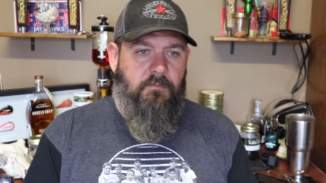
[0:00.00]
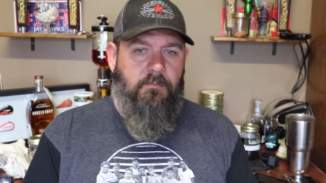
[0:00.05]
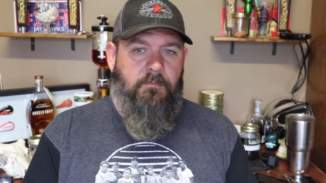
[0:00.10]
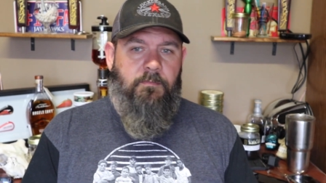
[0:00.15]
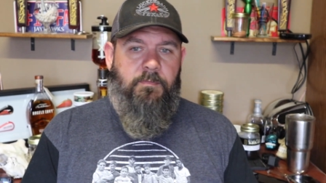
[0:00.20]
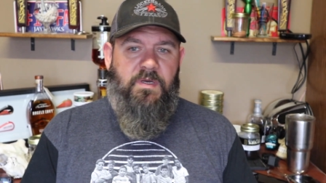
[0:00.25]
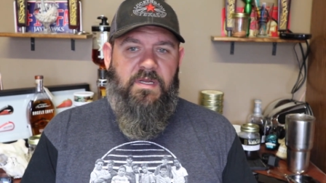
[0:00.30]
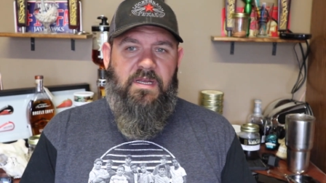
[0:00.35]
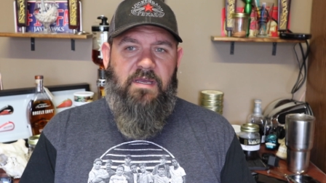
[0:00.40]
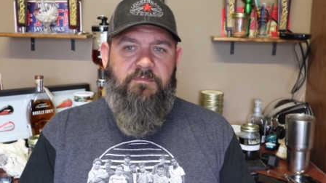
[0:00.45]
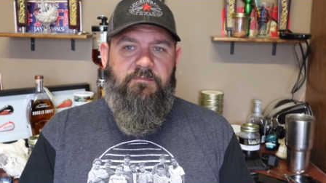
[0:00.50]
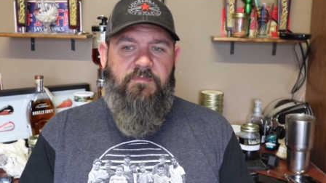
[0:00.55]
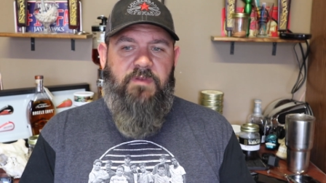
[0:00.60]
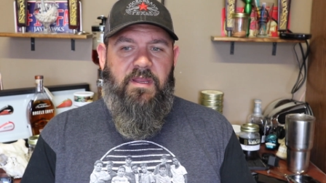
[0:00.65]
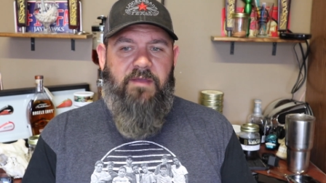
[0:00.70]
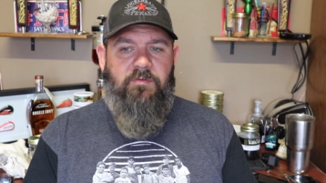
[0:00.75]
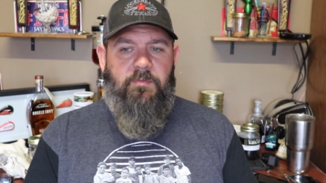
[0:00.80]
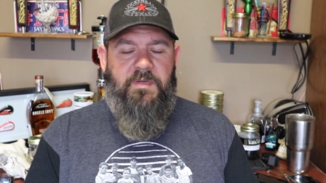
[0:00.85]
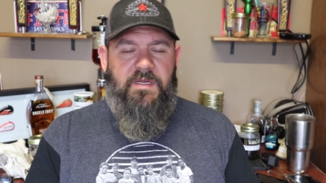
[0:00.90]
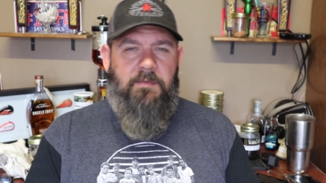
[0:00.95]
but I've
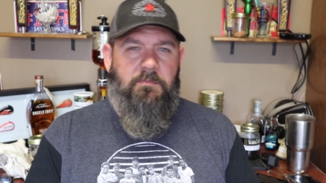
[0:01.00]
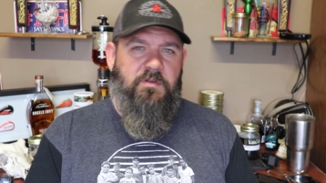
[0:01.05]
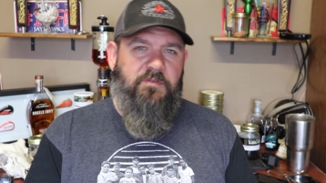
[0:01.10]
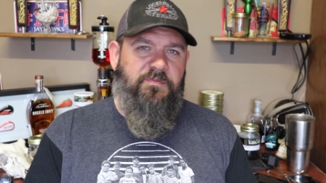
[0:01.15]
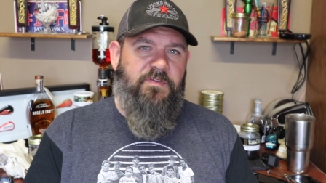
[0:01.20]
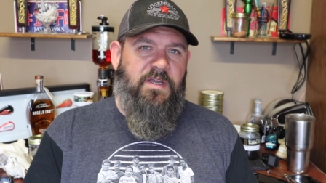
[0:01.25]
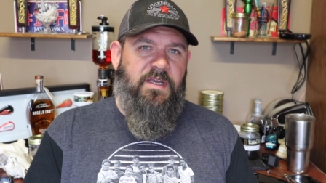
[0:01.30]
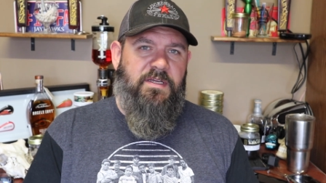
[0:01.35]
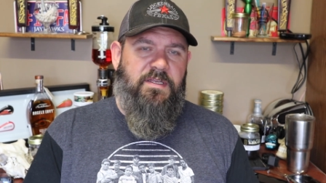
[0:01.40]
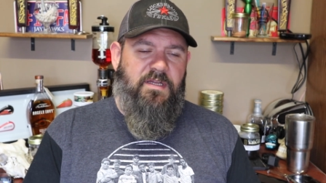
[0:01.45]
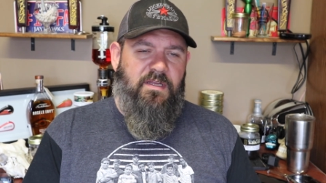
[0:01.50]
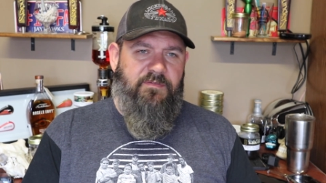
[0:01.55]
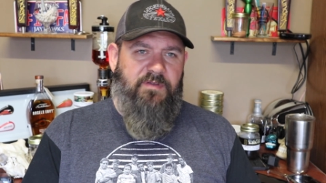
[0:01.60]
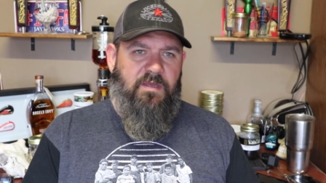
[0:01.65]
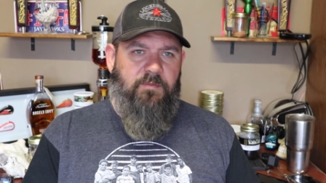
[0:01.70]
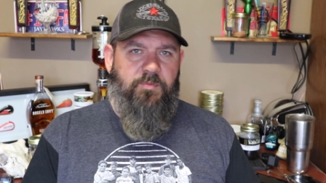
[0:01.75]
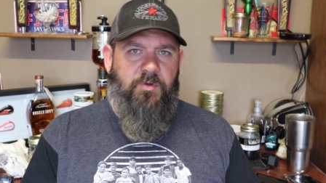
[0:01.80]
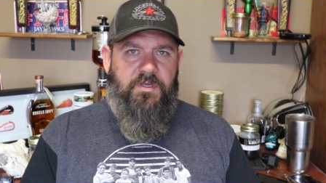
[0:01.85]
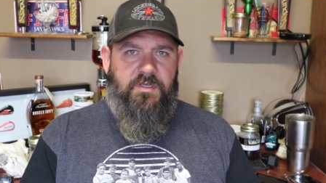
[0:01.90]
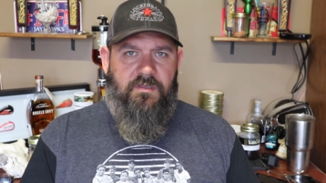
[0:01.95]
never been able to find it. I've
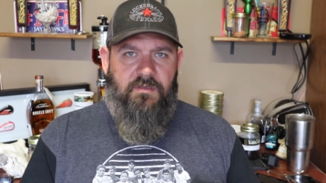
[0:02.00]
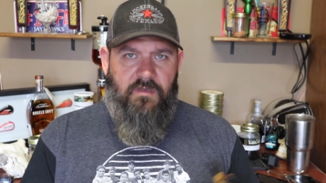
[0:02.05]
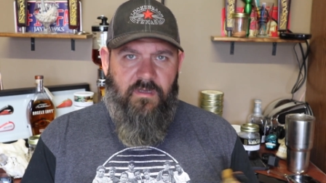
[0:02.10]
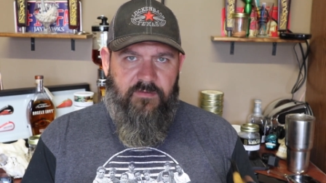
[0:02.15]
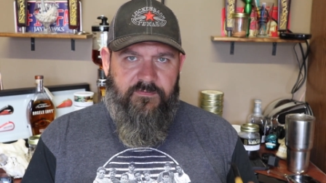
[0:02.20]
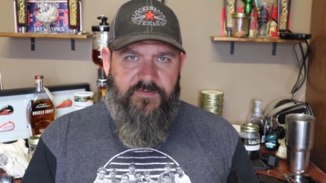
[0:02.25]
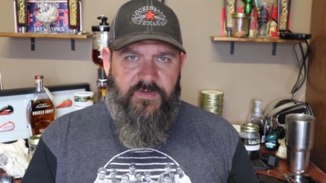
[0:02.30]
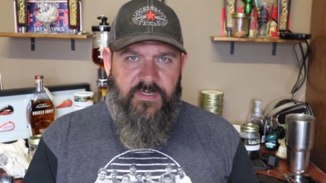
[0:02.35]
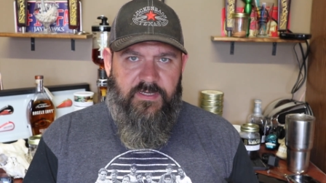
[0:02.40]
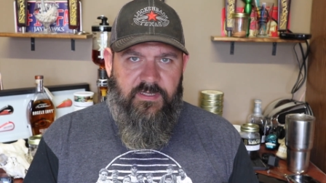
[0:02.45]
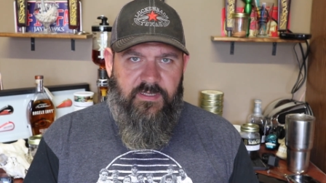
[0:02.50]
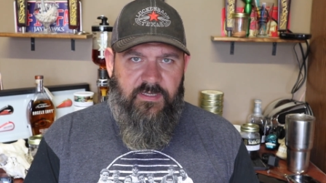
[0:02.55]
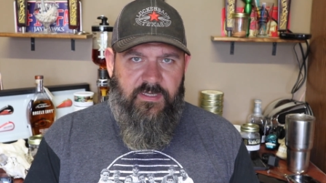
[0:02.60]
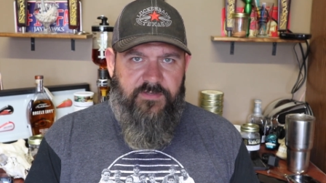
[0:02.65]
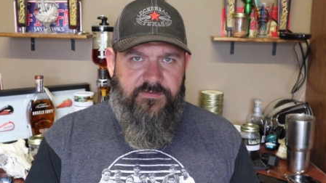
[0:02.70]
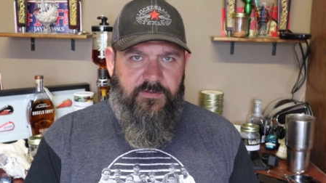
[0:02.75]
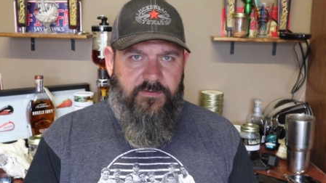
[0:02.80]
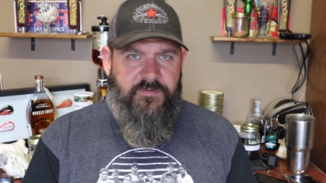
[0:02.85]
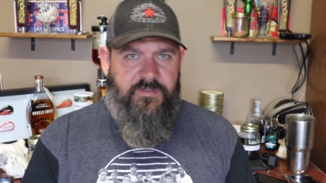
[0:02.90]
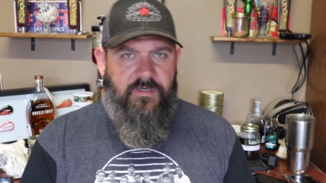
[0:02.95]
had pretty good luck finding
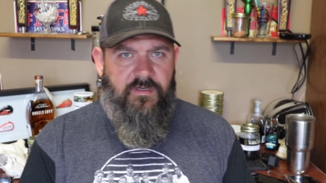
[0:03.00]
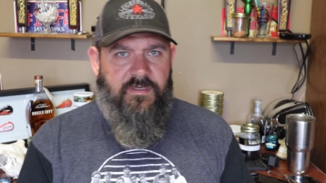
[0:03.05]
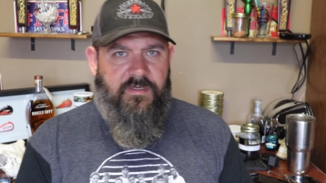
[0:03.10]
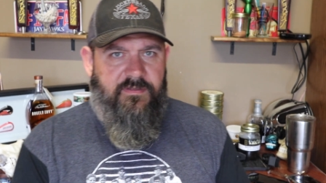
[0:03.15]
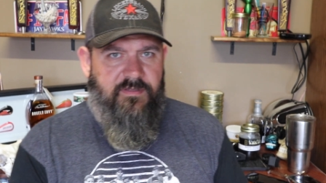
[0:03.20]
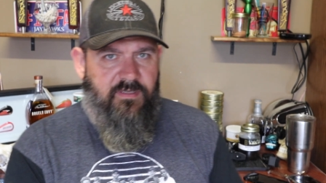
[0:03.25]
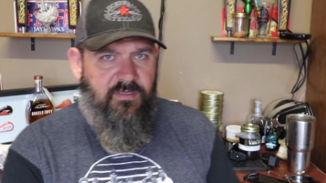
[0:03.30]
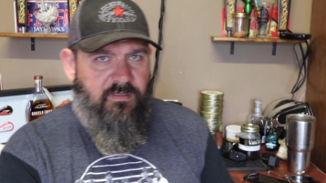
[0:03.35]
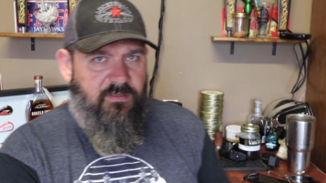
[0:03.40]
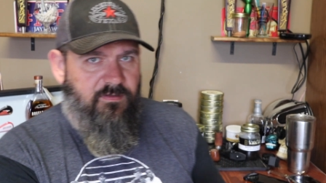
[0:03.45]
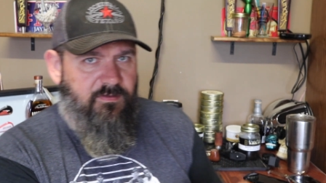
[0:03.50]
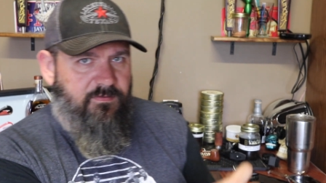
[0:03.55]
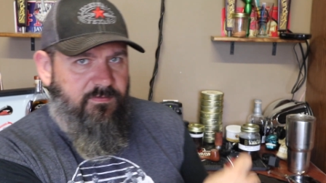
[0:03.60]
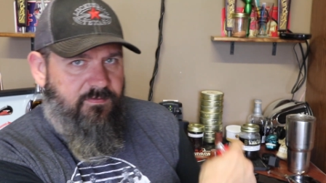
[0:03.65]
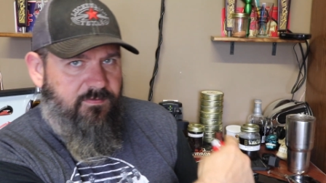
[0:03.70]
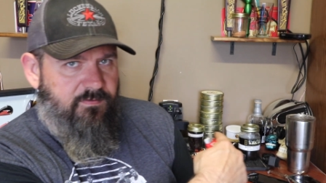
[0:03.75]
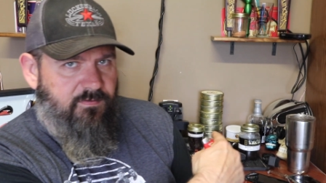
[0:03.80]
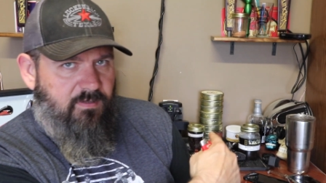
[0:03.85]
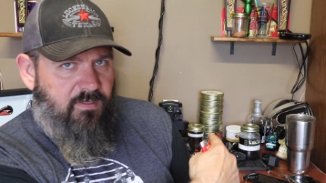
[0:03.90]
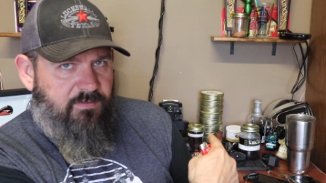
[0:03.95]
Esoterica
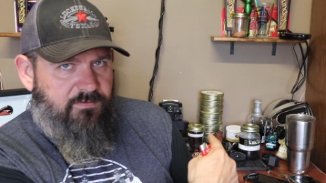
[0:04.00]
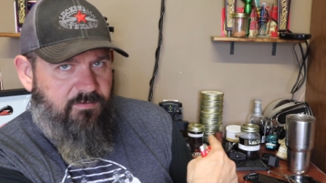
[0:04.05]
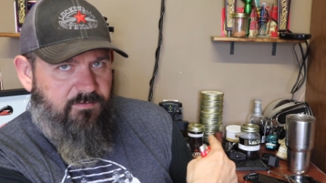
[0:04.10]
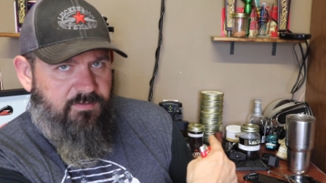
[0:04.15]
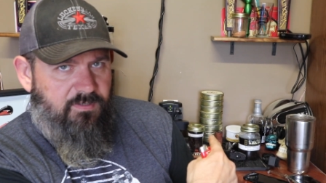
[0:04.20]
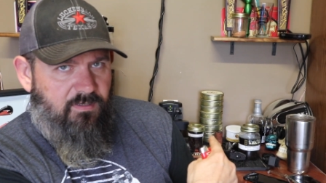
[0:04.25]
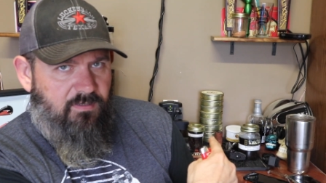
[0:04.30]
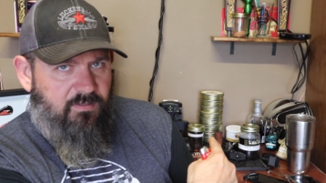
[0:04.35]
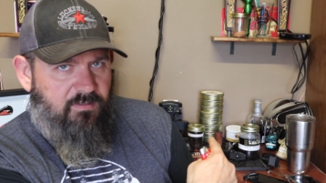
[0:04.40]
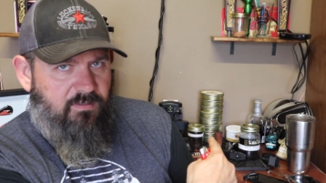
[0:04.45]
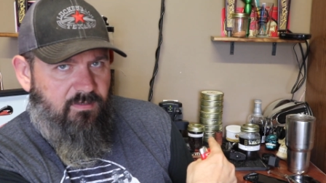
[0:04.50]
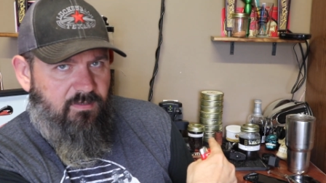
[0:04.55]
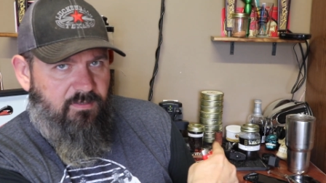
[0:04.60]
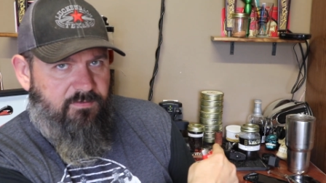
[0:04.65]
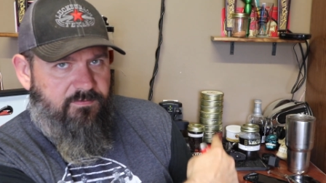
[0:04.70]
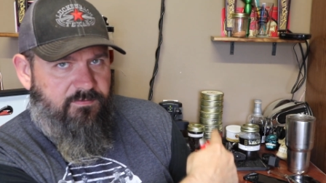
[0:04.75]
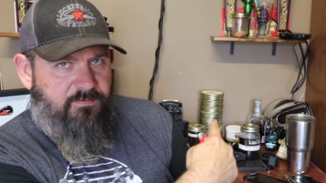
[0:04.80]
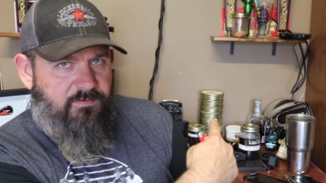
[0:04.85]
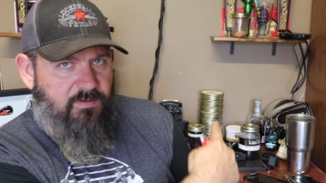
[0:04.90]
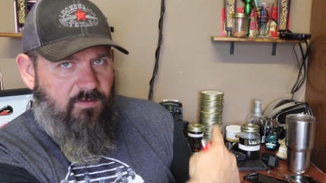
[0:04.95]
tins. Esoterica,
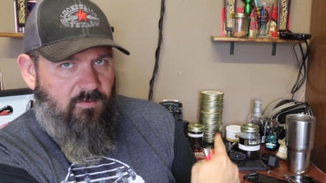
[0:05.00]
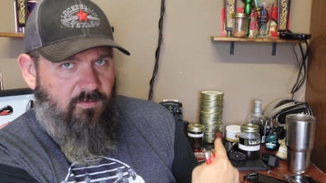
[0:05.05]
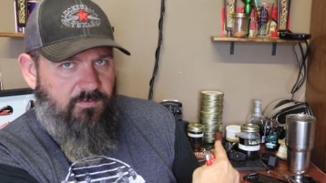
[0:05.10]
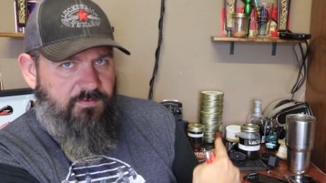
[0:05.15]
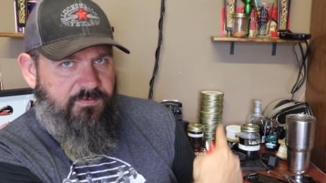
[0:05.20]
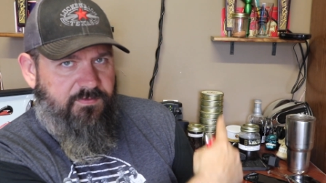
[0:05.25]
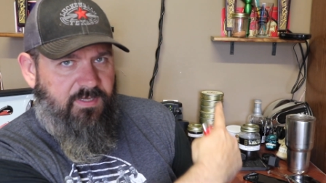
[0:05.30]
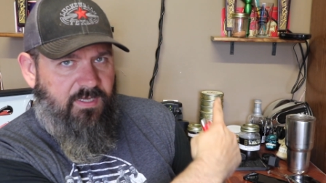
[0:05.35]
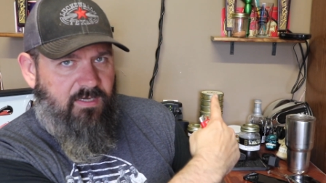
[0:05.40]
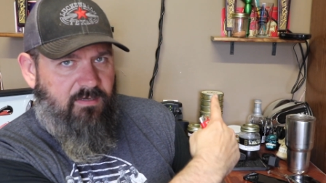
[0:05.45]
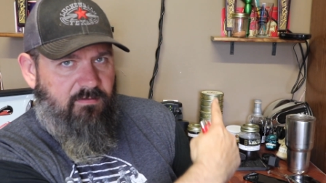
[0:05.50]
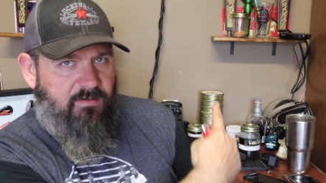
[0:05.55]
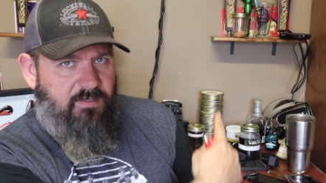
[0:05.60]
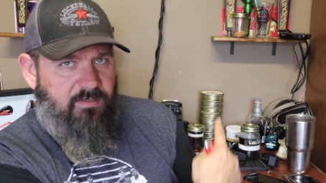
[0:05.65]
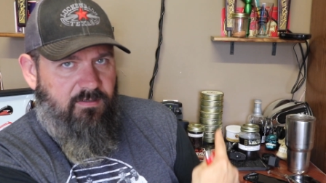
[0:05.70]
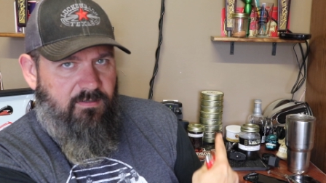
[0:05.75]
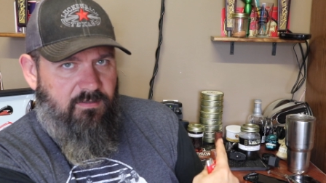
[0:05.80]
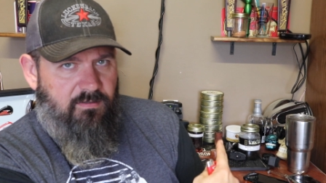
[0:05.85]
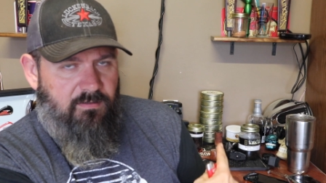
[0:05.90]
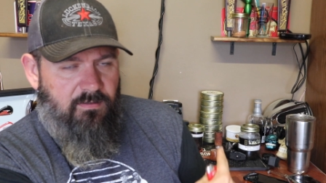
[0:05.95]
that's the whole stack right
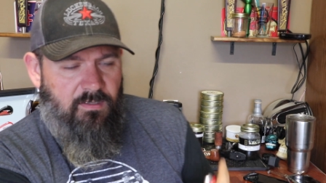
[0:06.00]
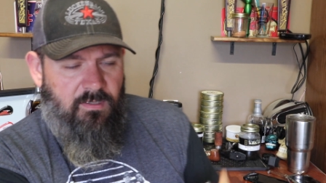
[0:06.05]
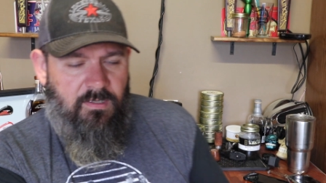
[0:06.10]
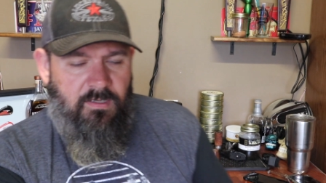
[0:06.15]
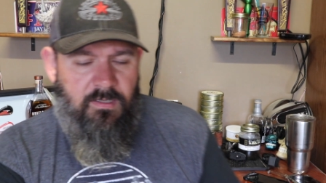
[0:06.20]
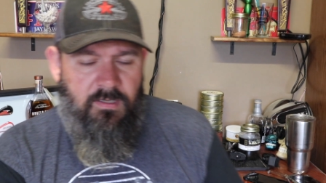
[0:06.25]
here.